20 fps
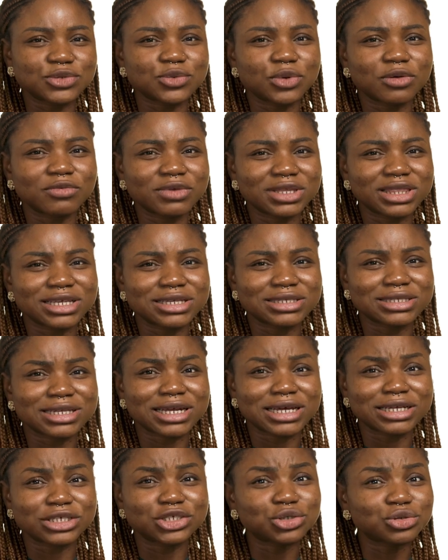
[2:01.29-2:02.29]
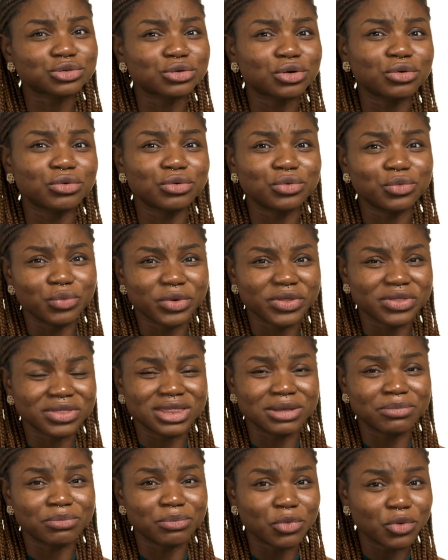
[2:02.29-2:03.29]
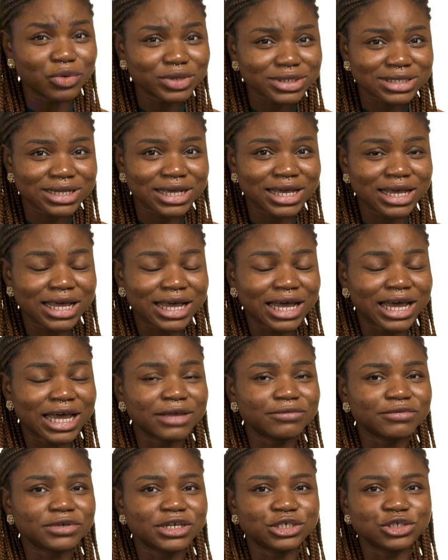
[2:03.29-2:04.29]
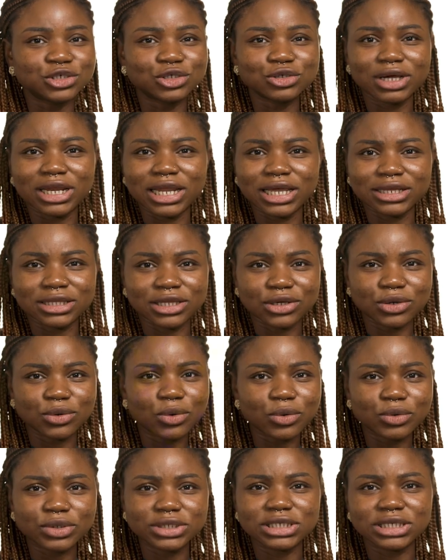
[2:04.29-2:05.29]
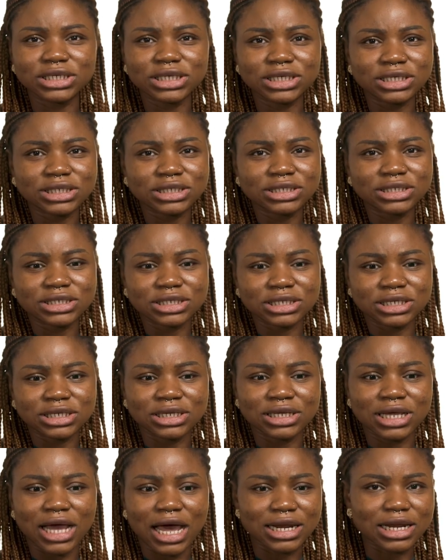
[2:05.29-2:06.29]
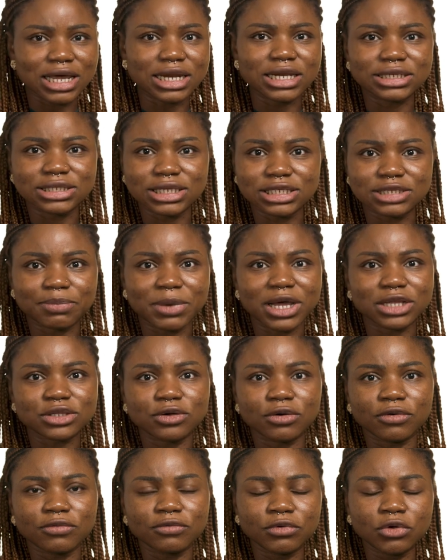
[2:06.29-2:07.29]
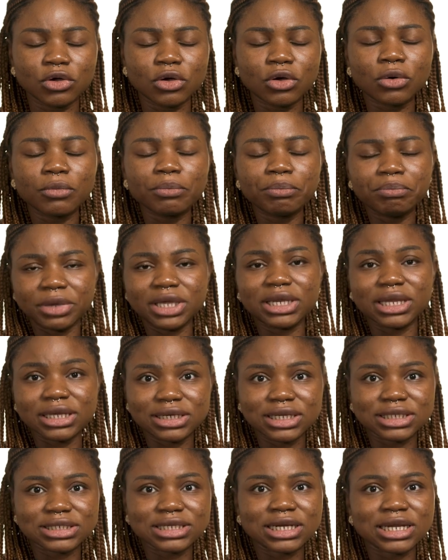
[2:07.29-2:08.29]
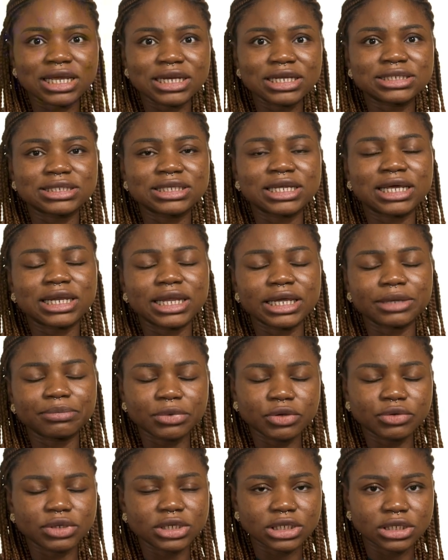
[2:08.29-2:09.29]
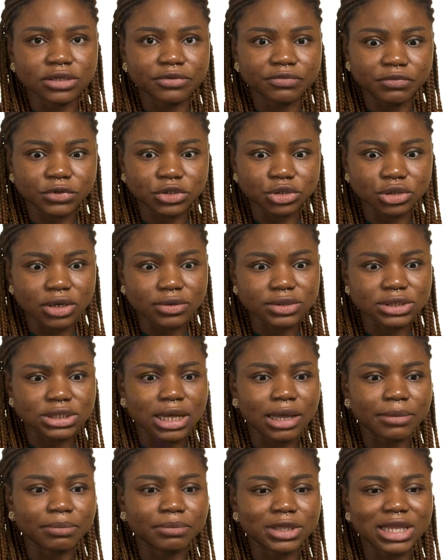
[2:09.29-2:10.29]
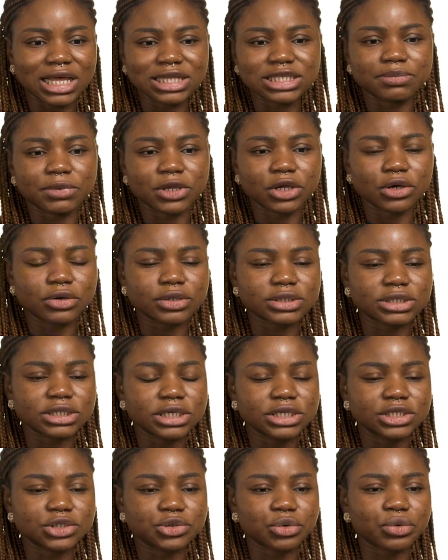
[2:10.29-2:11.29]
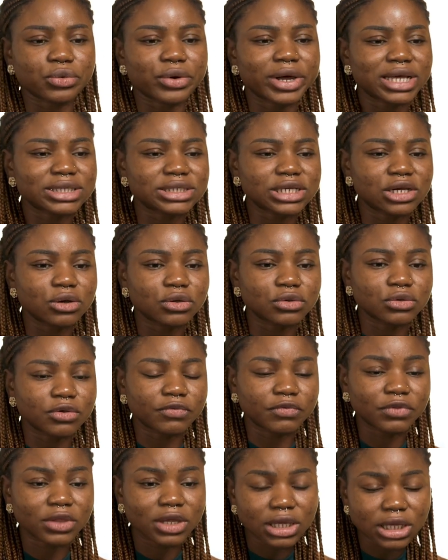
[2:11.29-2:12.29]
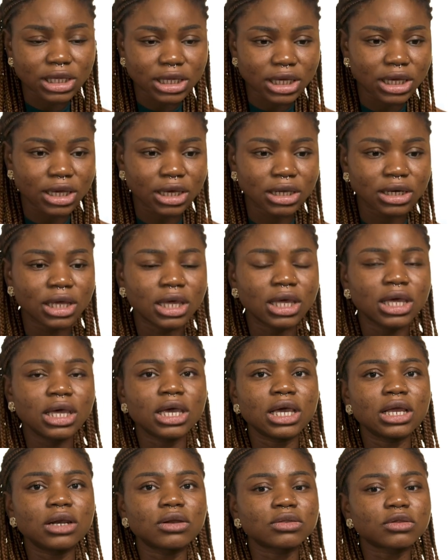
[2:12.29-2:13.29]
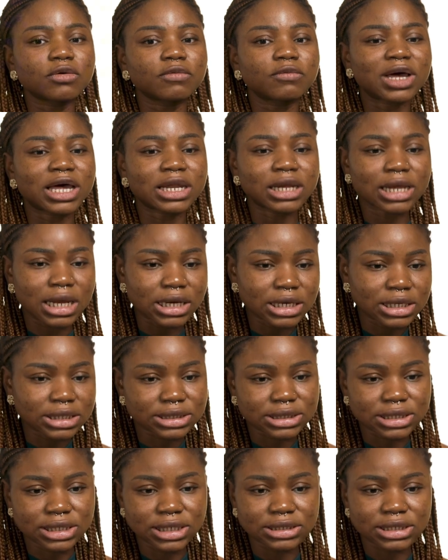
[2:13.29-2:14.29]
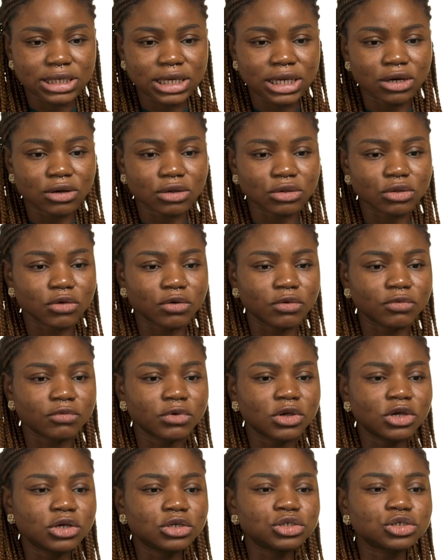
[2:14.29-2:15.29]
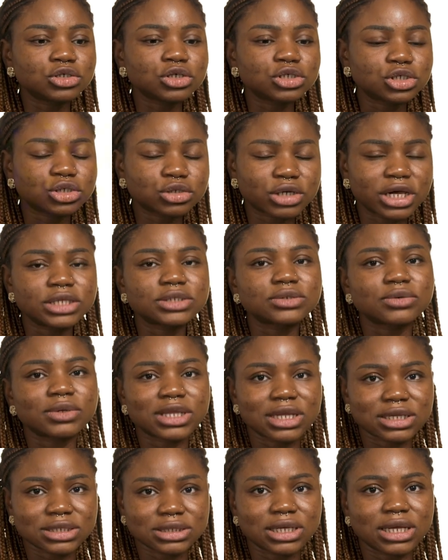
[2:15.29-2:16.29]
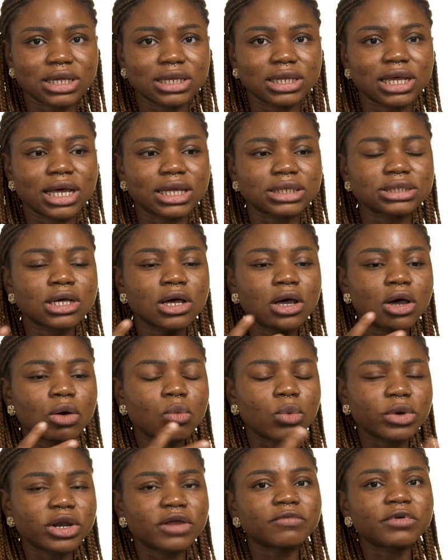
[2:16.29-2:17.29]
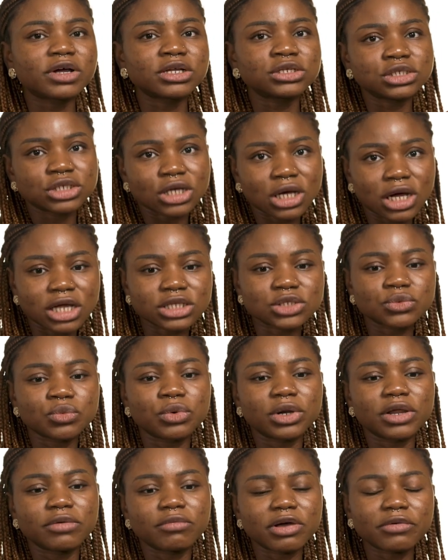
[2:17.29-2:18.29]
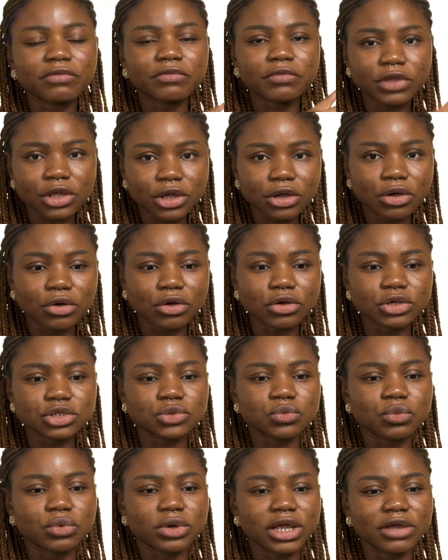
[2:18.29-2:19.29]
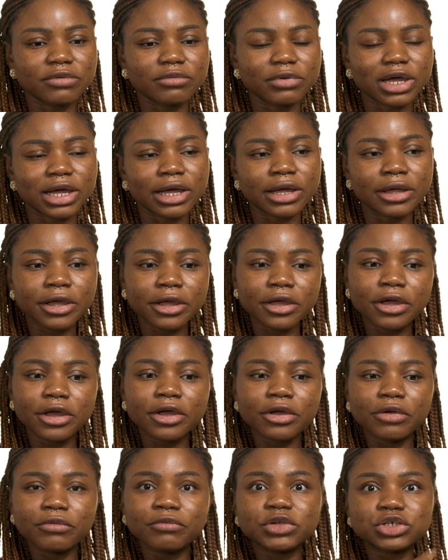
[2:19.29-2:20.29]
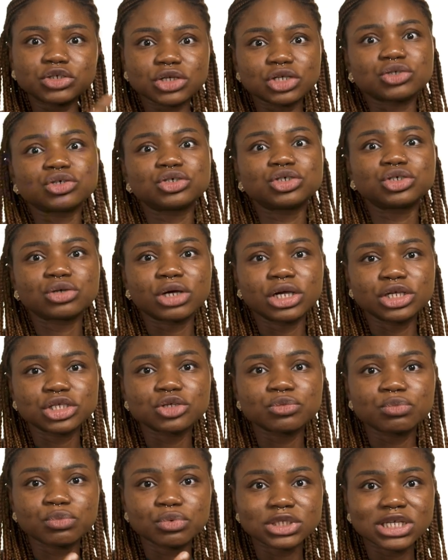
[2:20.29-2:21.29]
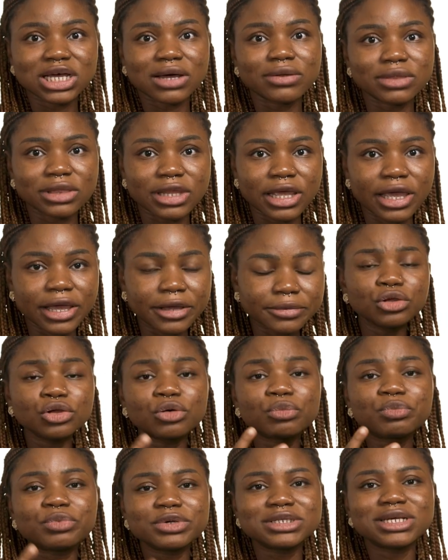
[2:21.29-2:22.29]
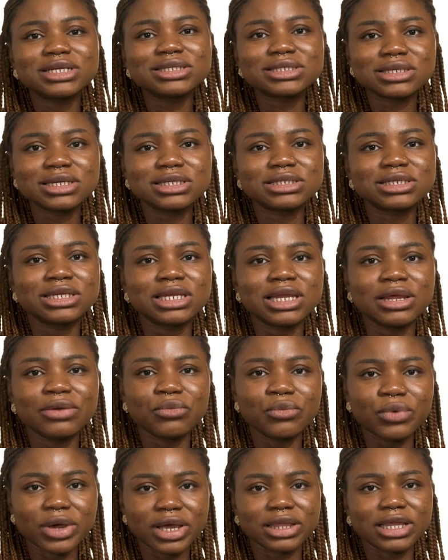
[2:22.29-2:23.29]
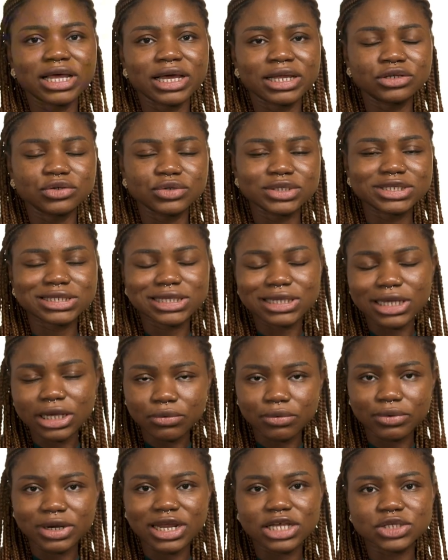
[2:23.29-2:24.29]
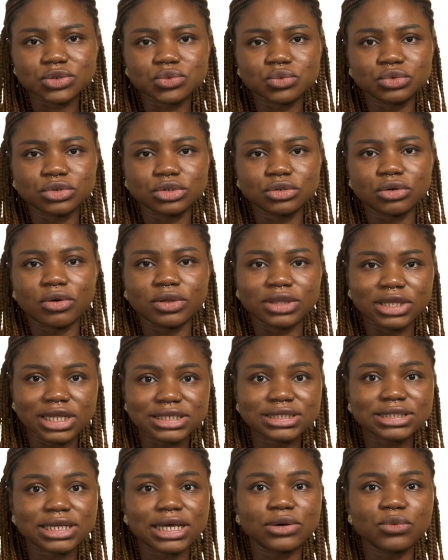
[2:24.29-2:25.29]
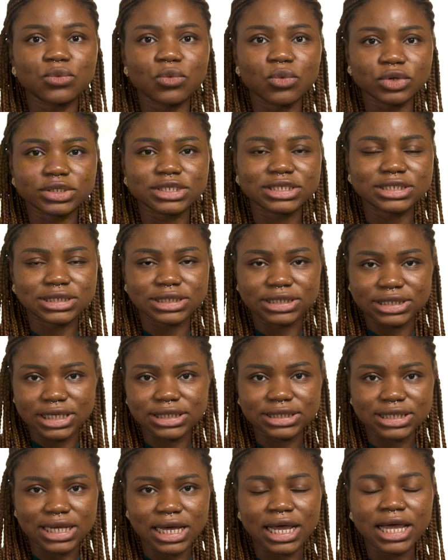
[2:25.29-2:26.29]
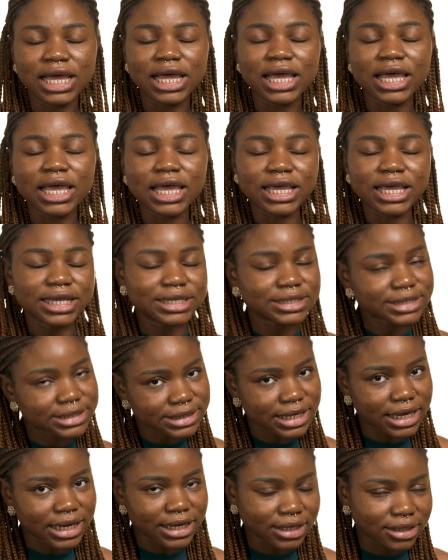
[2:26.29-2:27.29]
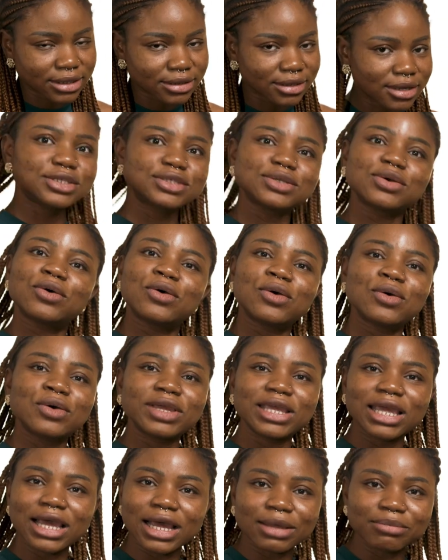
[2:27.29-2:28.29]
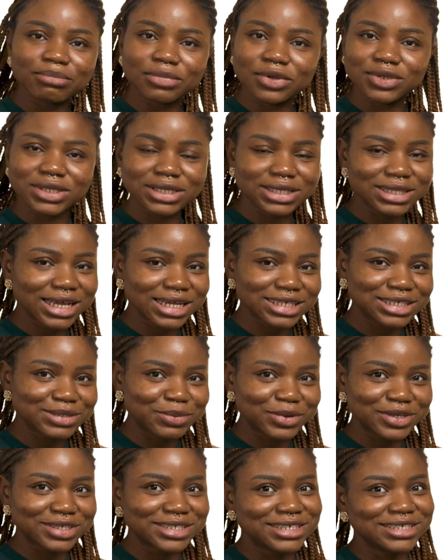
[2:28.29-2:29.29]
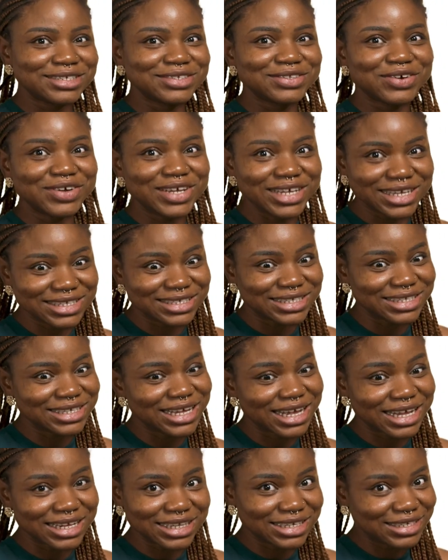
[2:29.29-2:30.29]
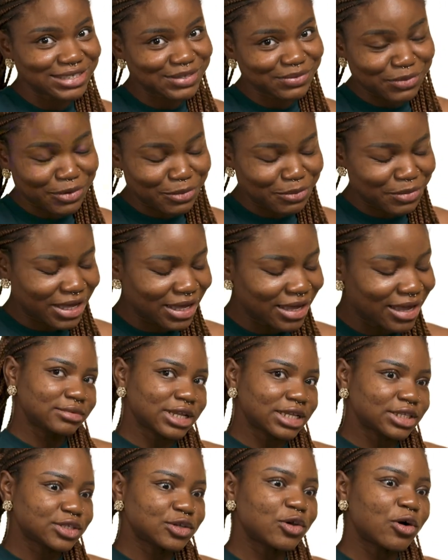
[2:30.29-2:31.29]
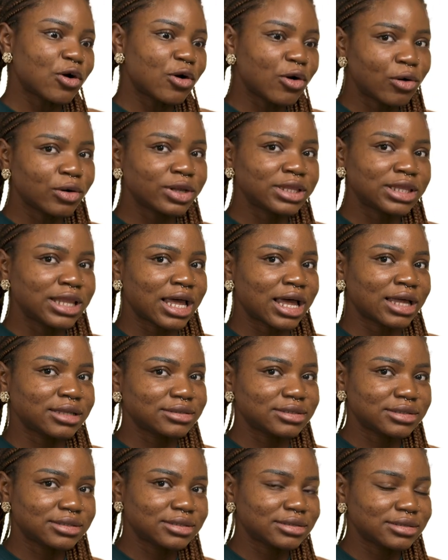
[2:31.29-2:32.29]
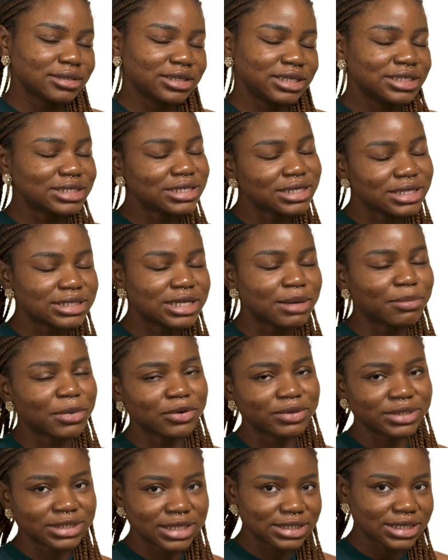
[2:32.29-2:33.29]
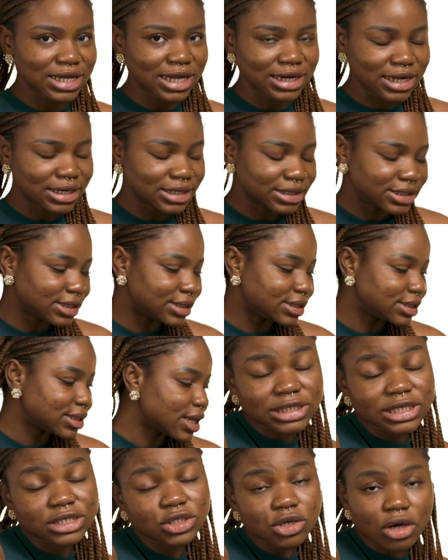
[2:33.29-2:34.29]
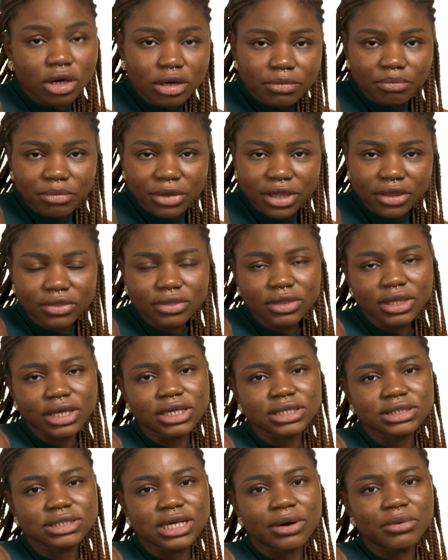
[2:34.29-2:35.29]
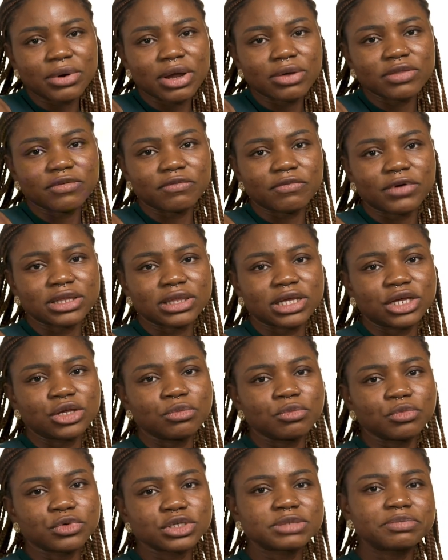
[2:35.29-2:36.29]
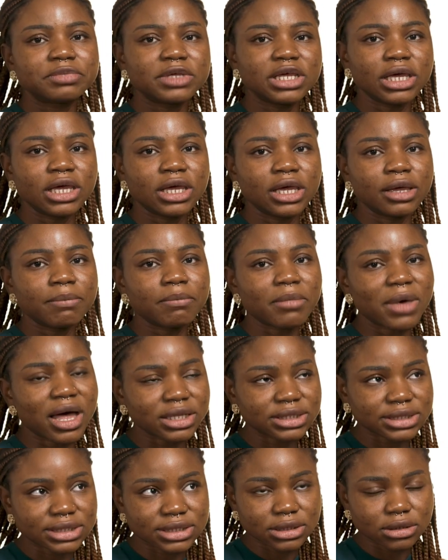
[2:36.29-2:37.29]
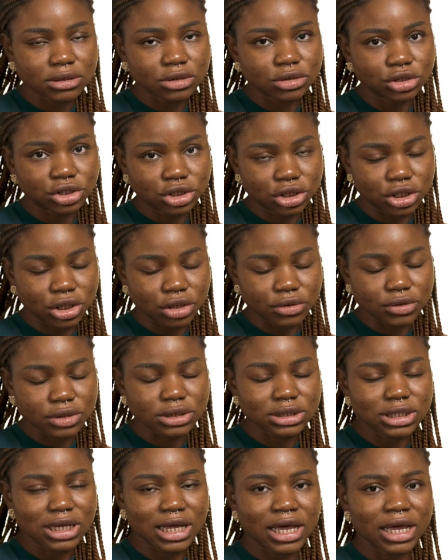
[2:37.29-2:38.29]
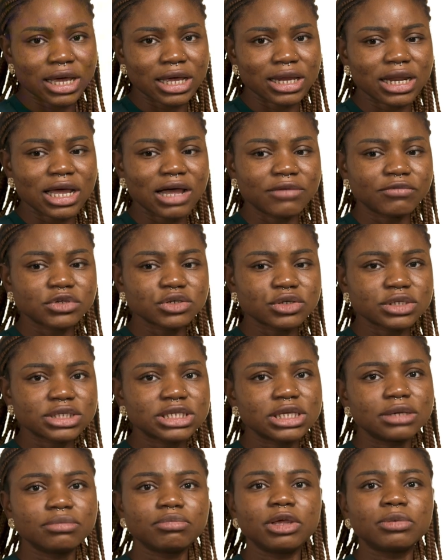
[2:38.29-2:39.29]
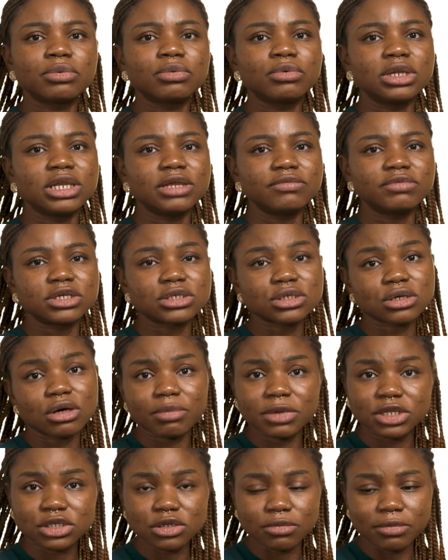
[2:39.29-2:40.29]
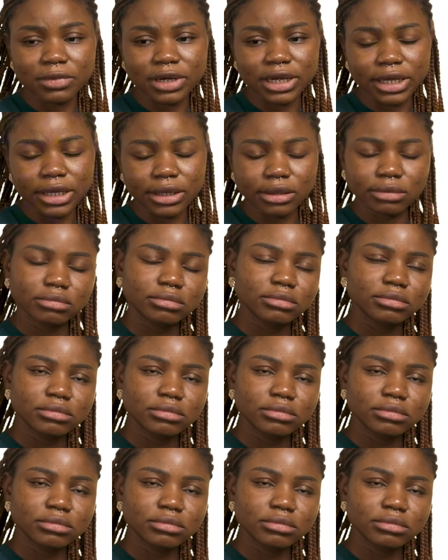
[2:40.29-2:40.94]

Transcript: is one of the things that I struggled with the most. I even enjoy like the coding, the analysis part of being a data analyst and like building the visuals. Um that's because it requires a lot of thinking, a lot of analysis, a lot of just trying to understand that whatever chart, whatever figures, whatever visuals you're trying to put out there, you're presenting it in a way that your stakeholders would understand what the data is saying. So, yeah, building dashboards is not easy, at least for me. That's not all that it is about data analysis. The third myth is around the fact that you must be a math genius, and I've also seen people leave this comment on my